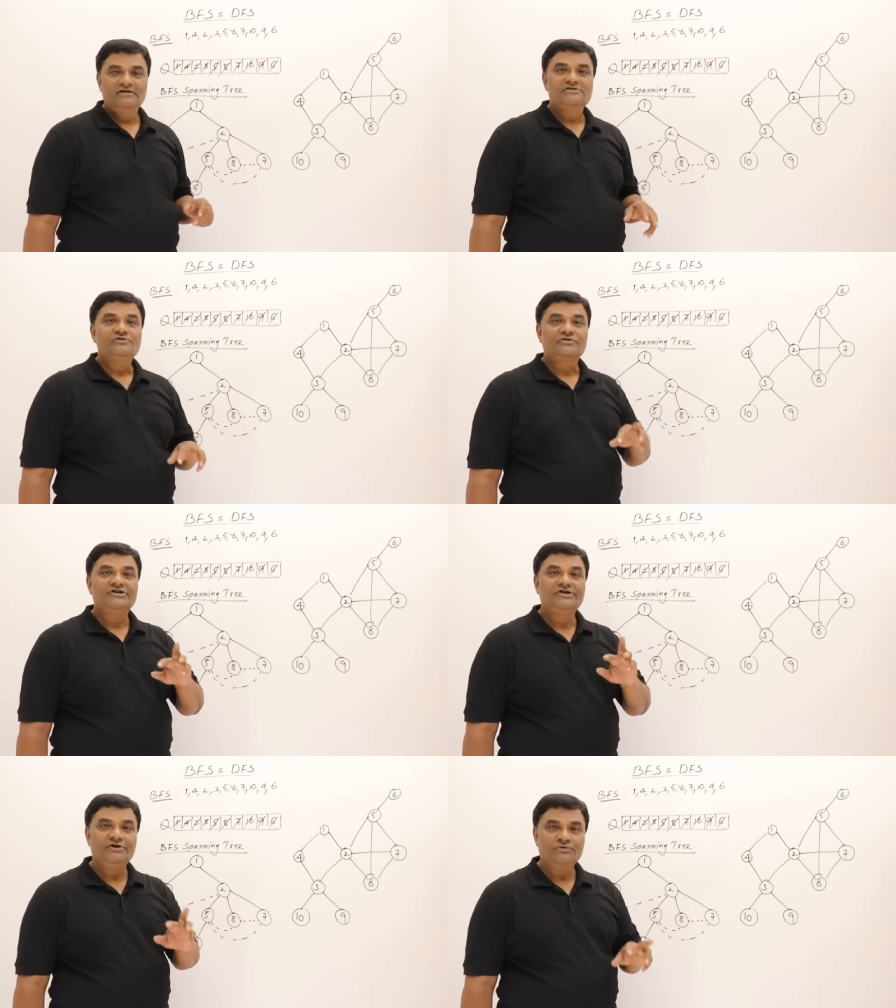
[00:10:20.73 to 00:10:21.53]
So
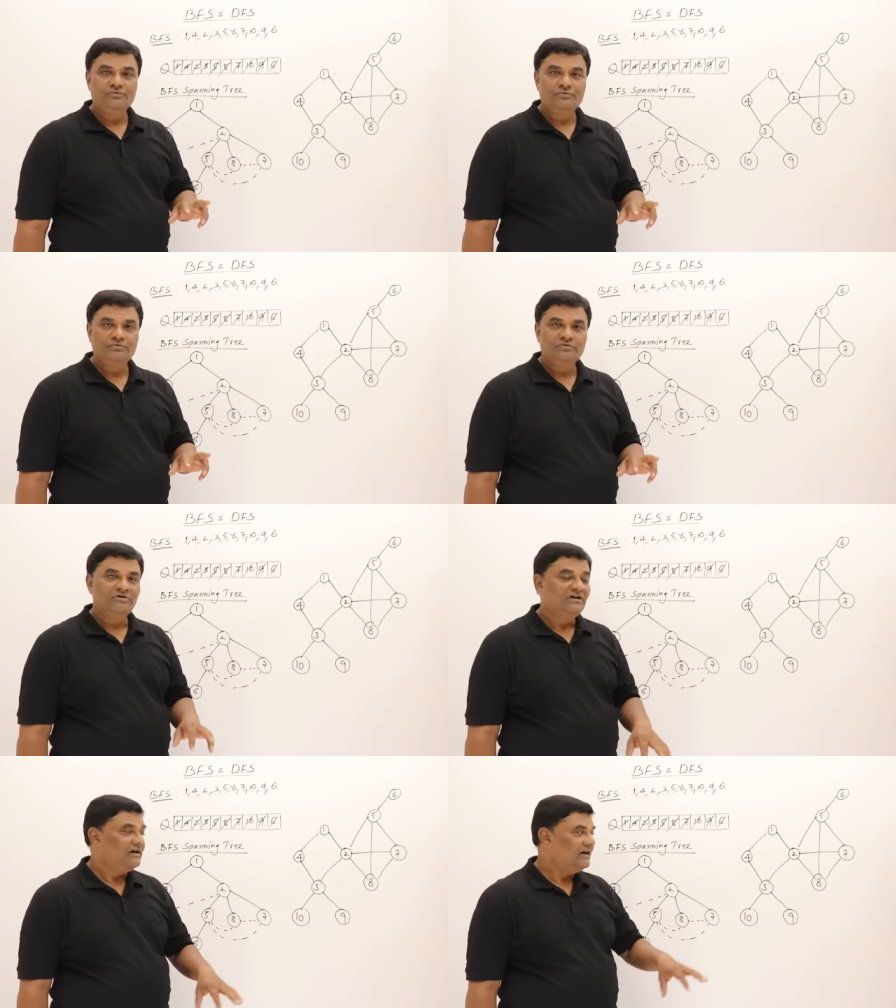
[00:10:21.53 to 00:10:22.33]
queue
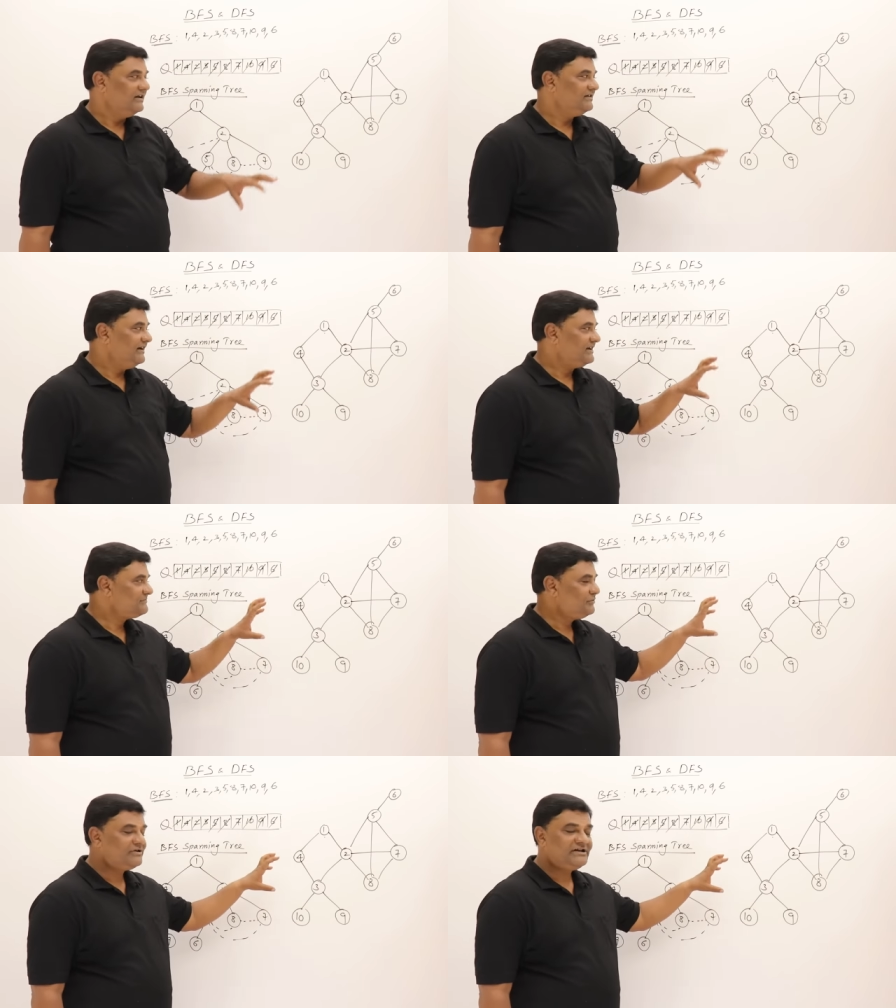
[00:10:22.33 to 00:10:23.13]
and
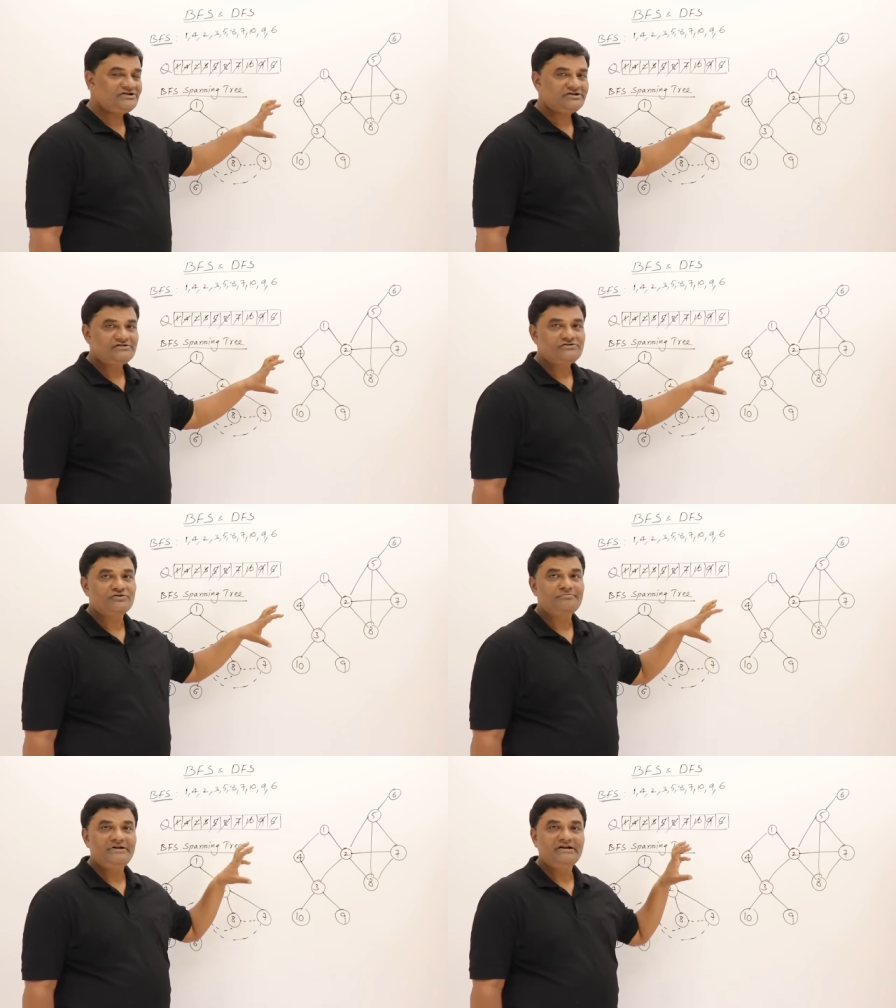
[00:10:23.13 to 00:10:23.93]
exploration
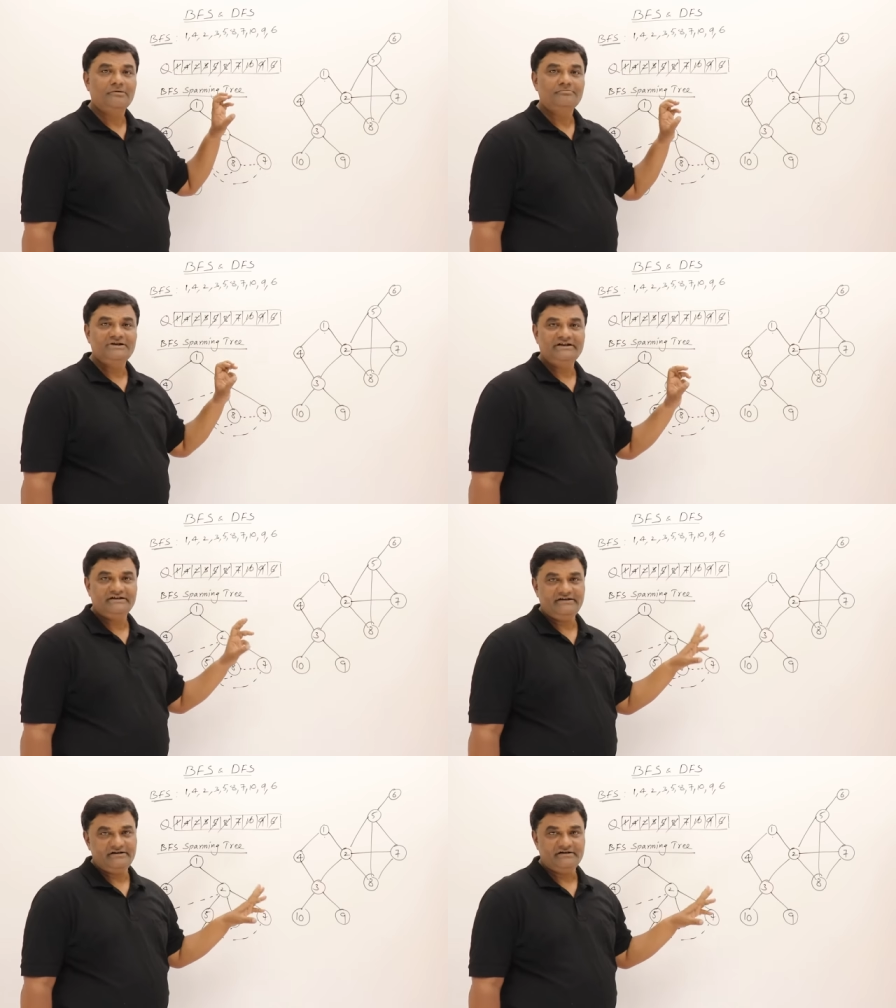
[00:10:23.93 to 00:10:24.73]
should be
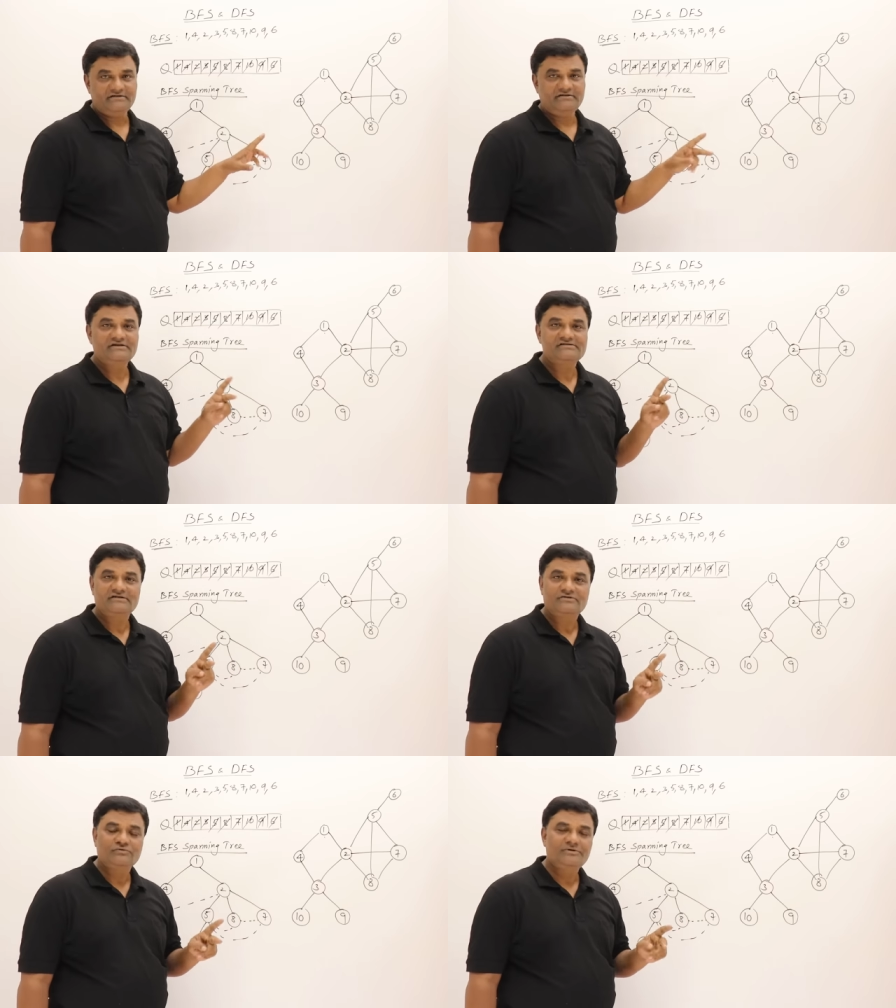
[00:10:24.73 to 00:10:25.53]
completely done. These are
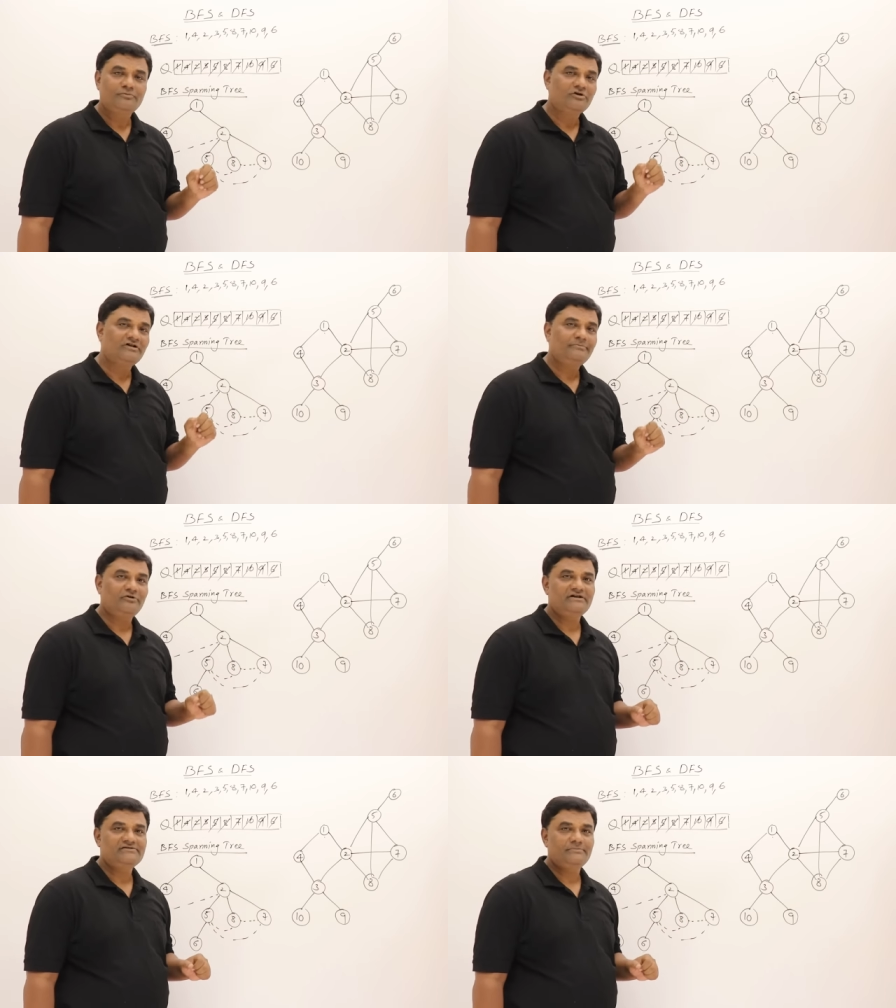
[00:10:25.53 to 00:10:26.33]
the two important
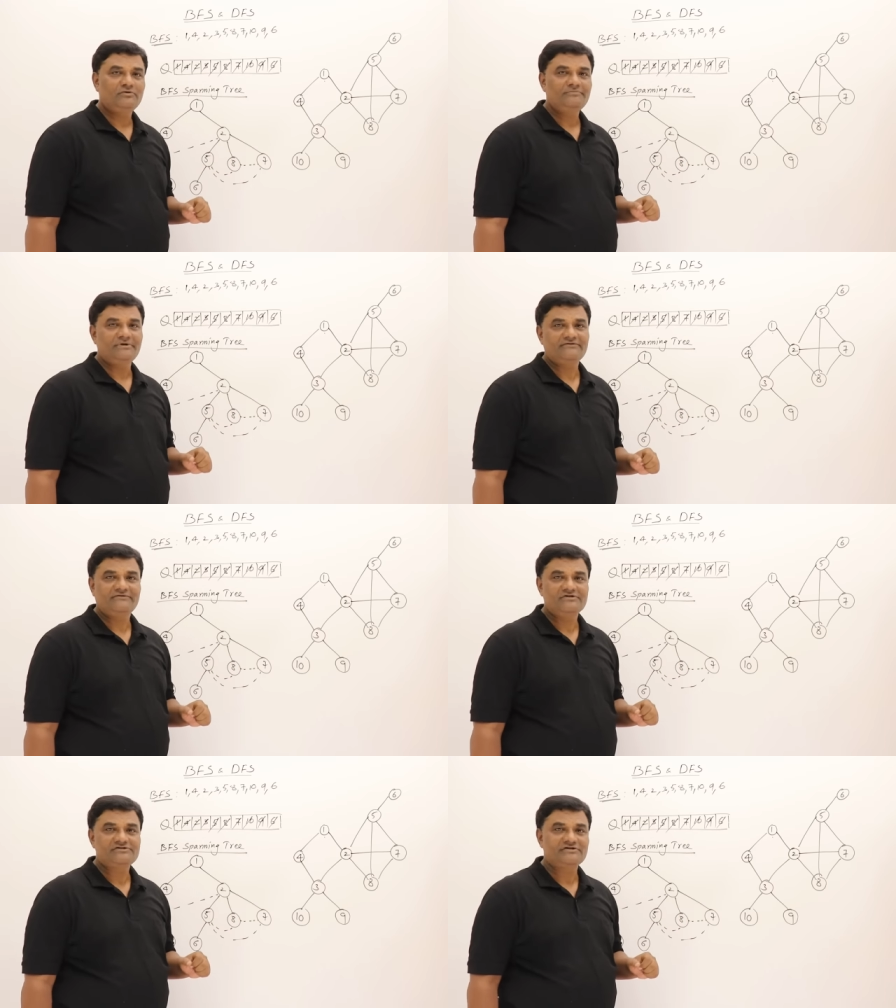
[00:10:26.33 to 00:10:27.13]
points about breadth
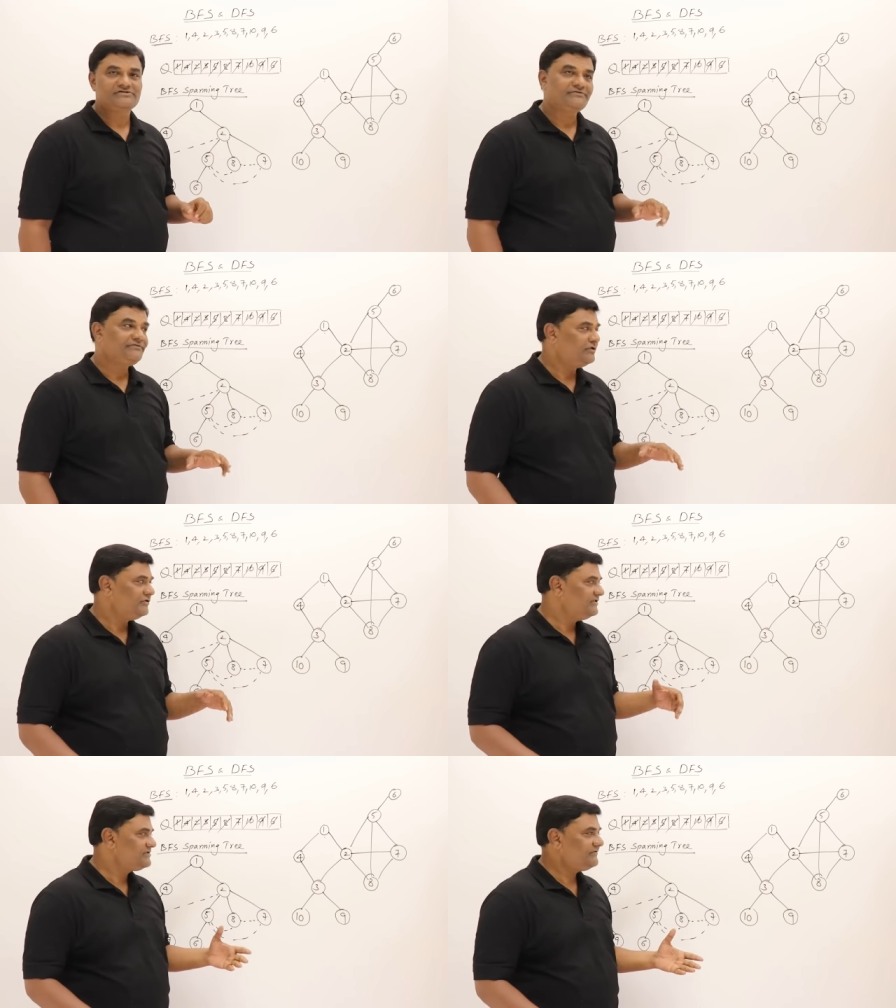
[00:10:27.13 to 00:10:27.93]
first search.
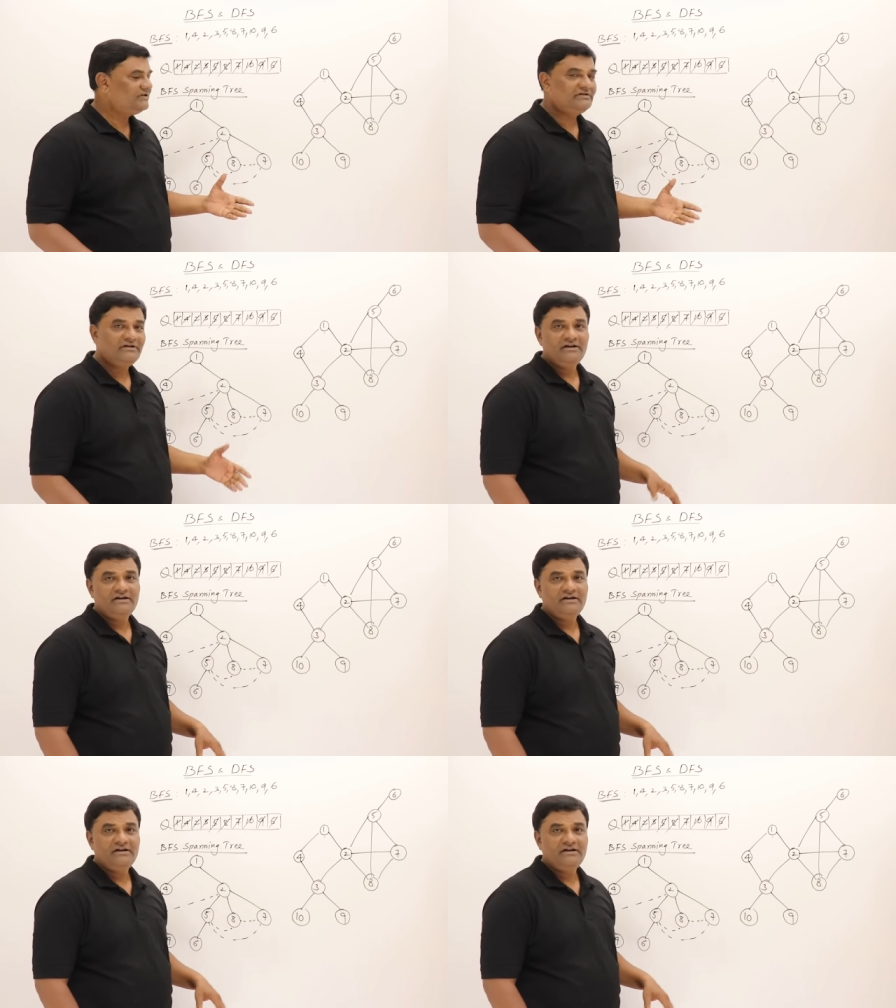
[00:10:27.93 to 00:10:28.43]
Follow this one,